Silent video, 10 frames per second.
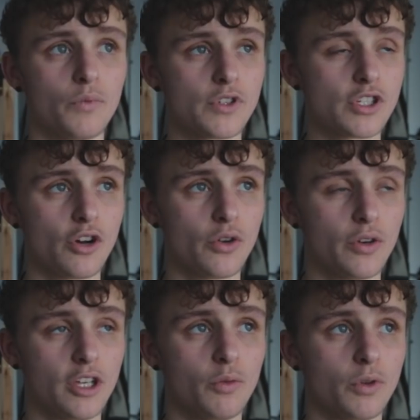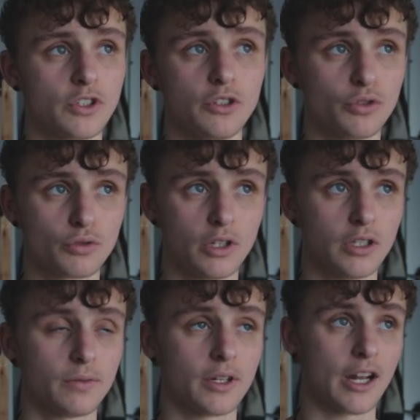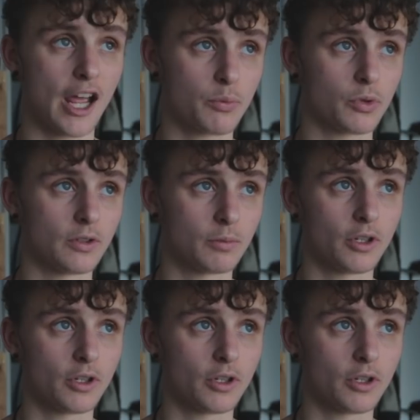So it was a huge relief when it happened,